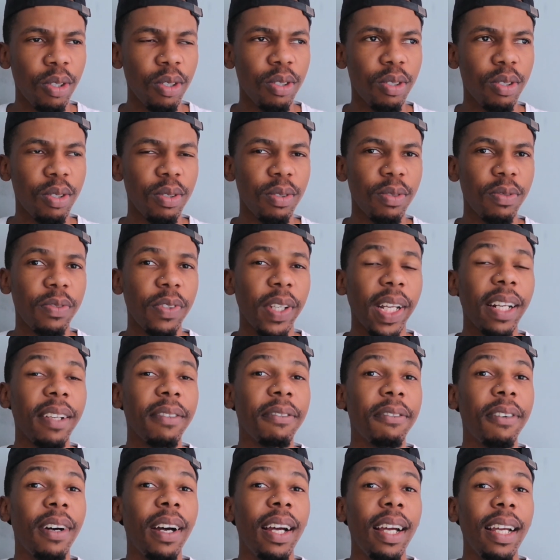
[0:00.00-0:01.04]

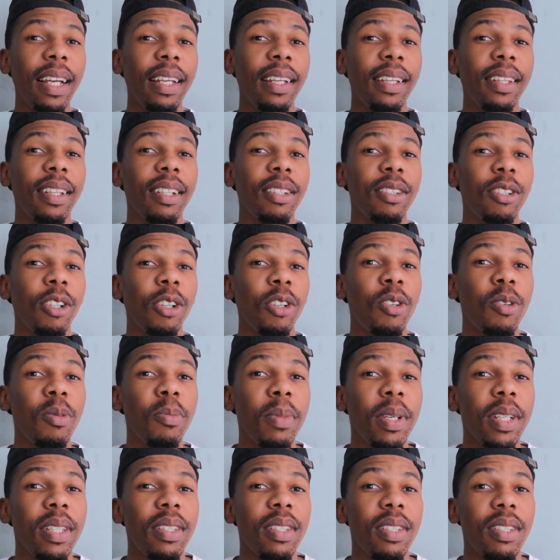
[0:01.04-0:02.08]
verify the
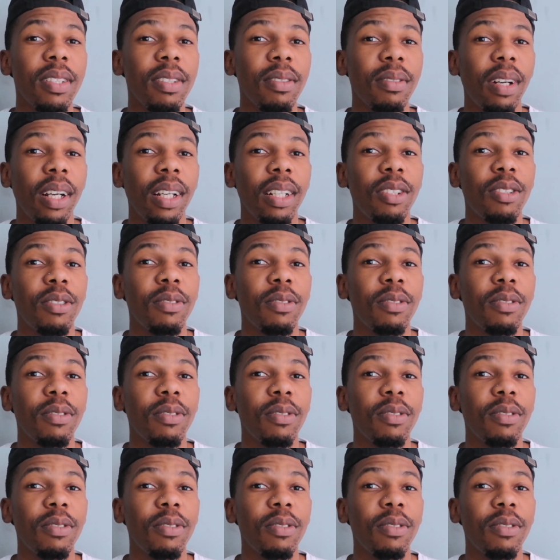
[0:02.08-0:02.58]
documents, right?